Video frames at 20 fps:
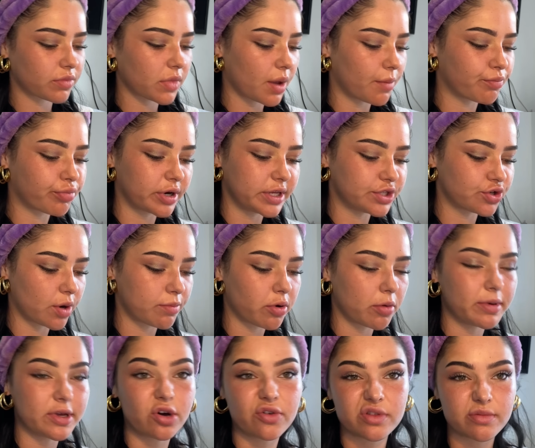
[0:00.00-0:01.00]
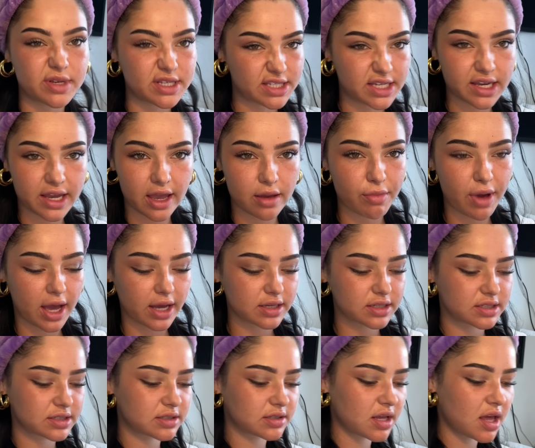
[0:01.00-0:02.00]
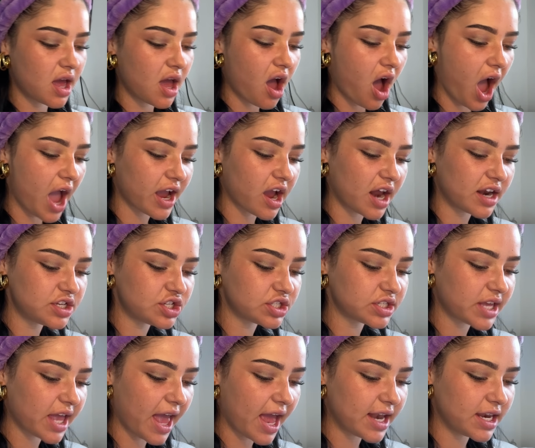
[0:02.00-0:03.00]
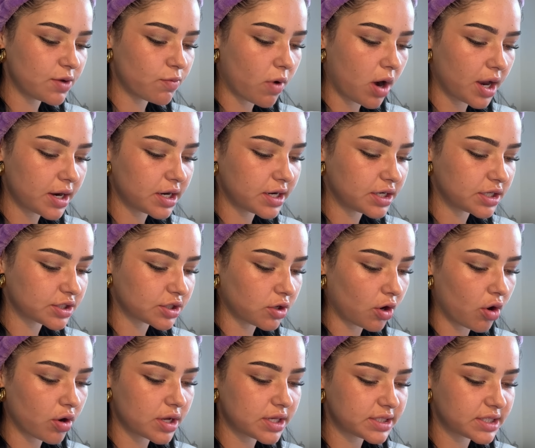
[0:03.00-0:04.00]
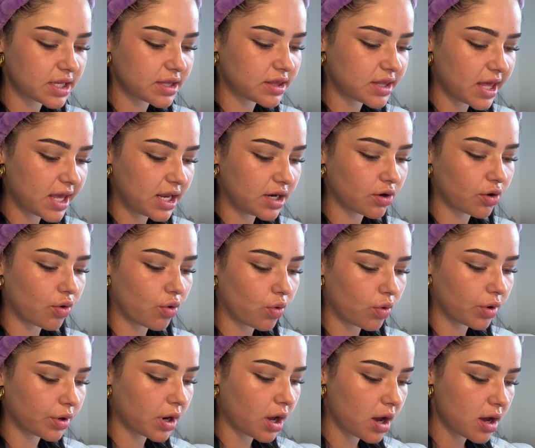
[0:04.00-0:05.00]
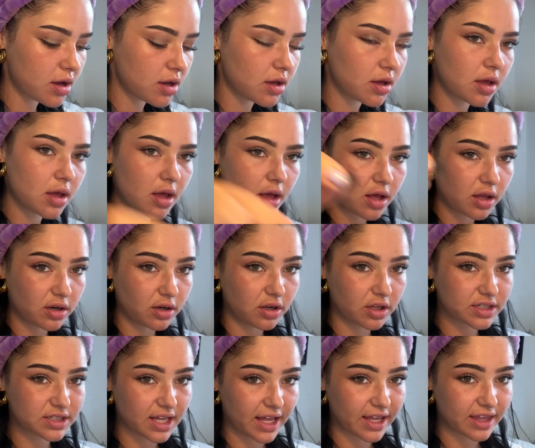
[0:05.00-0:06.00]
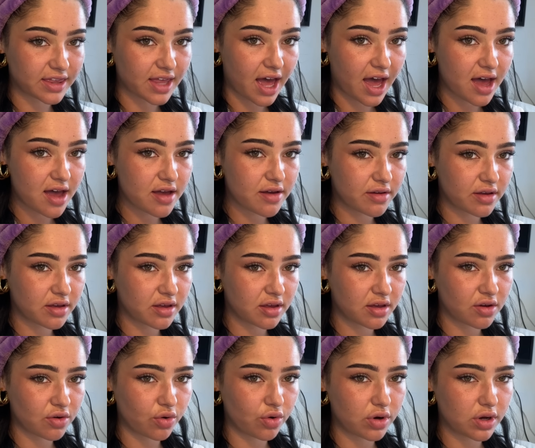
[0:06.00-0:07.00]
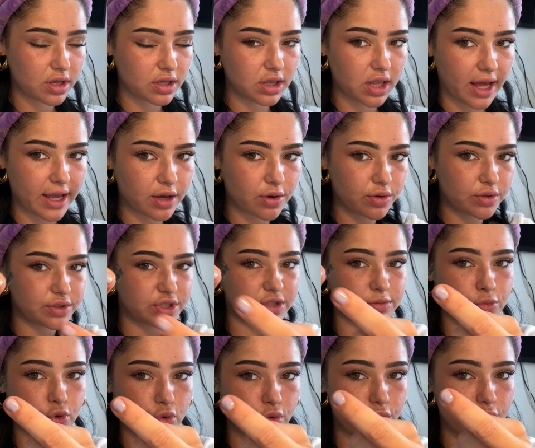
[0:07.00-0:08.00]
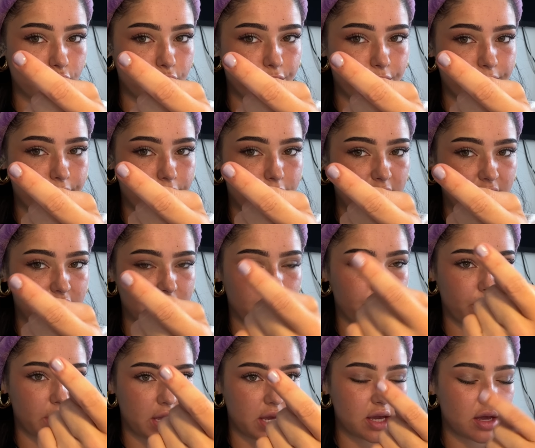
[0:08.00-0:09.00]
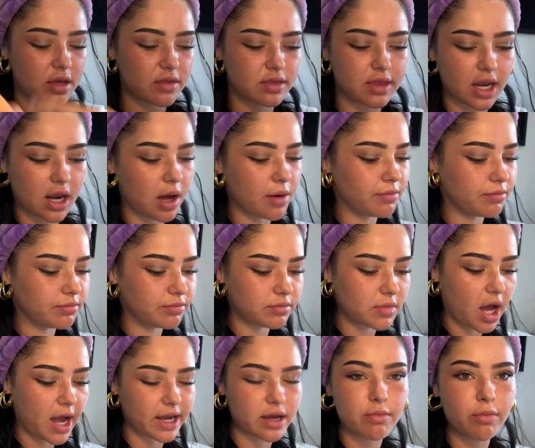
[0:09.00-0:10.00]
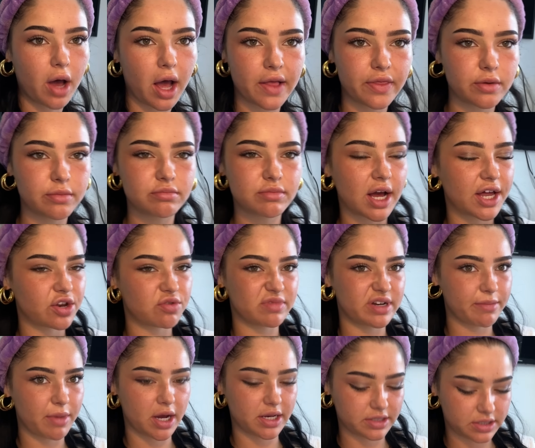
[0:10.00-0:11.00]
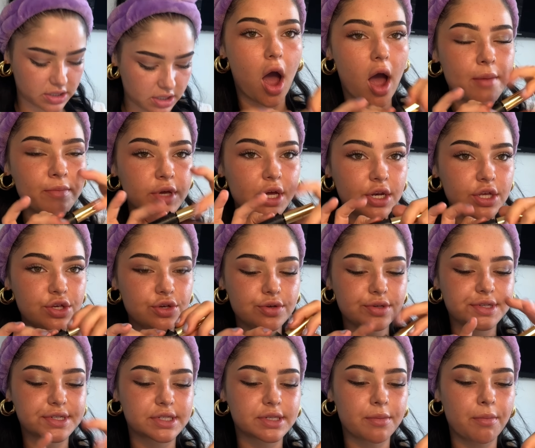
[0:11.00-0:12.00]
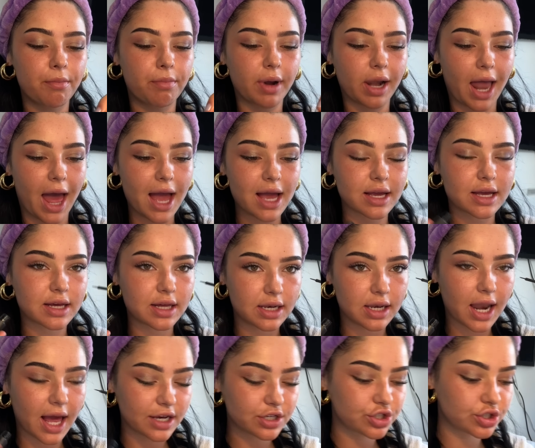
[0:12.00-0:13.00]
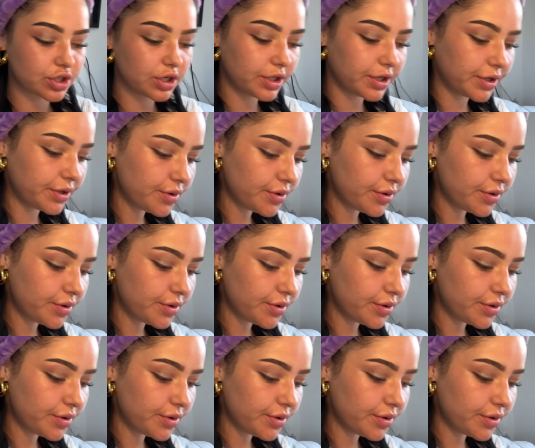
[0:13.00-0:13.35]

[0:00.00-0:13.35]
pretty sure I probably got them in TK Maxx. I kind of just get any one, and as long as the inner corner looks like that, like small, medium, big, then I can buy them. I don't really mind. I'm gonna use some black lash glue